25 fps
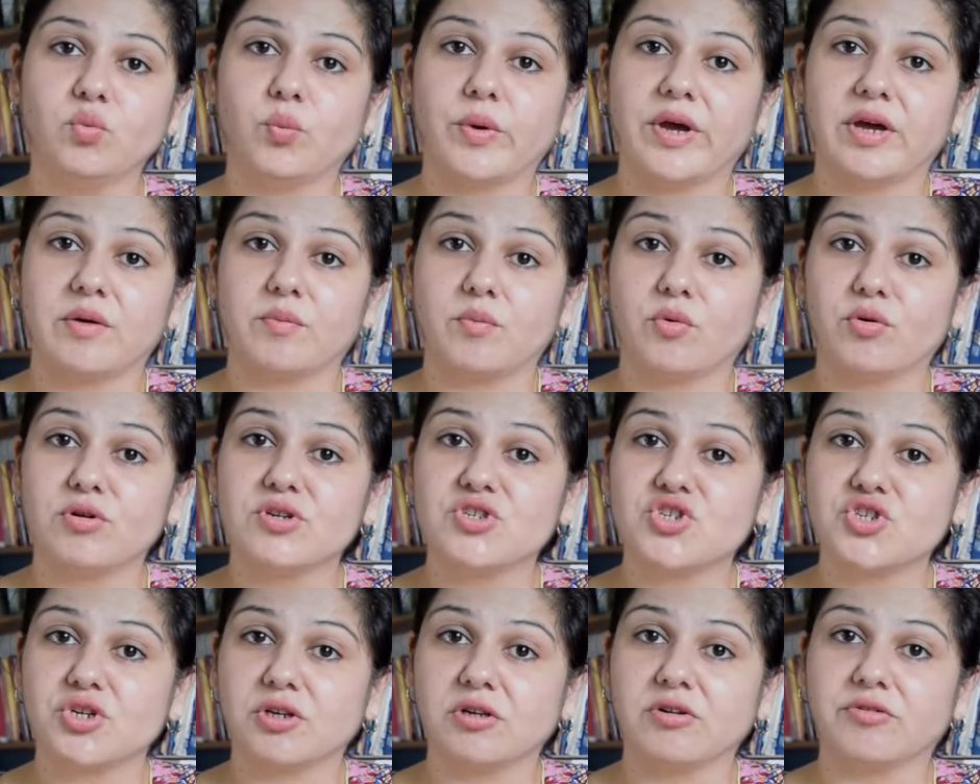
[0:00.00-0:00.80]
where more
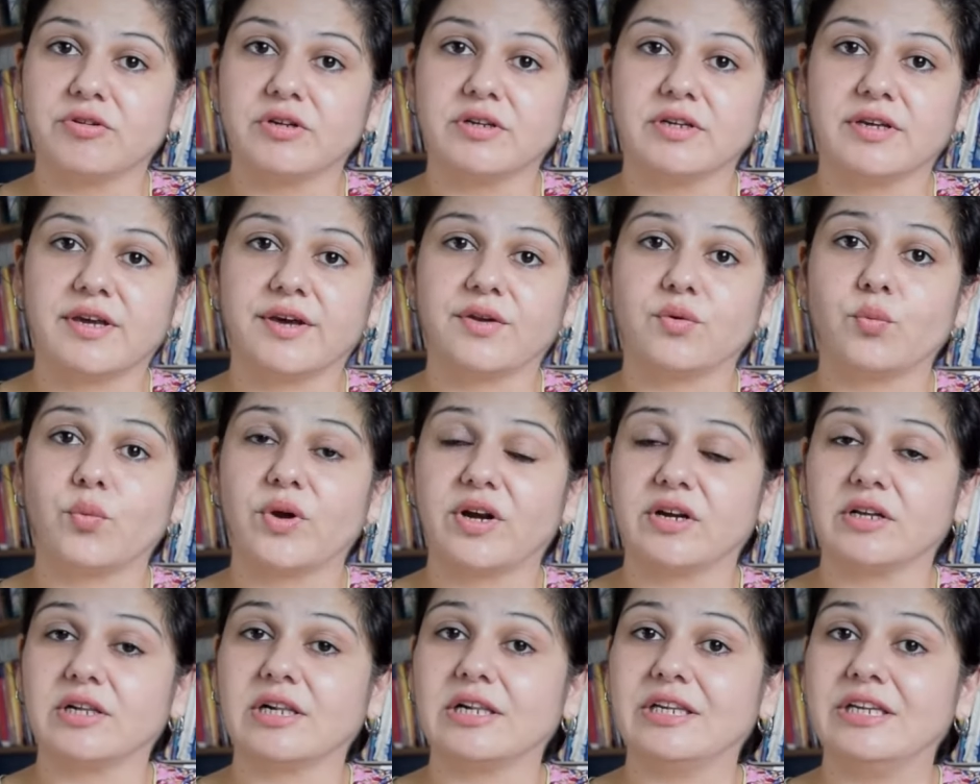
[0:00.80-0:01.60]
children can
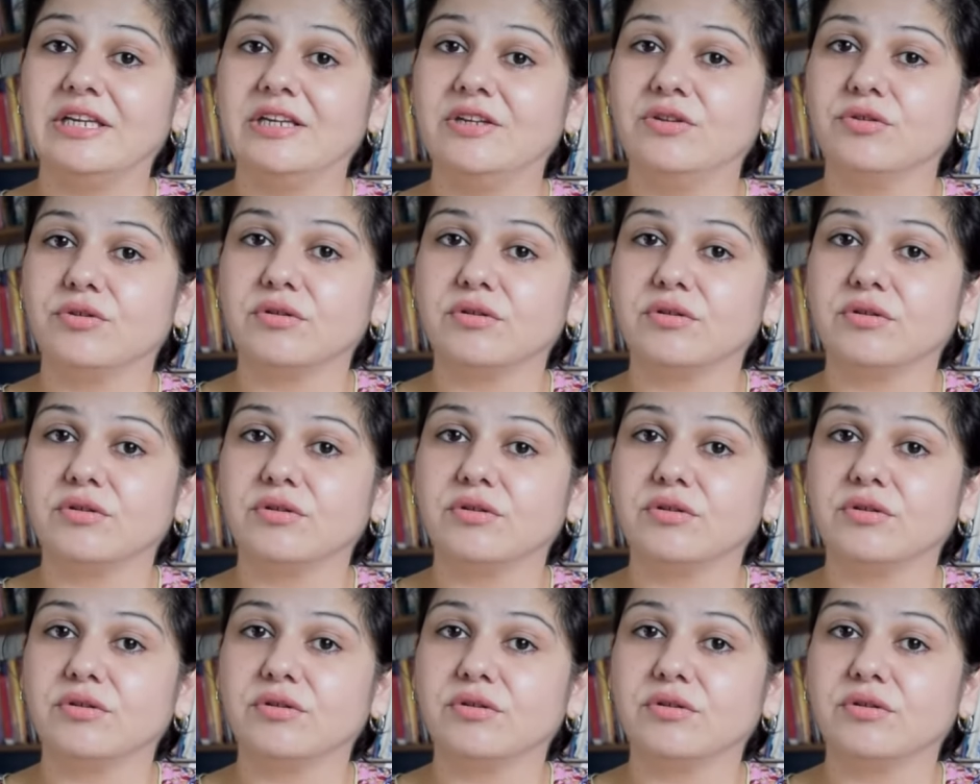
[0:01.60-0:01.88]
wear clean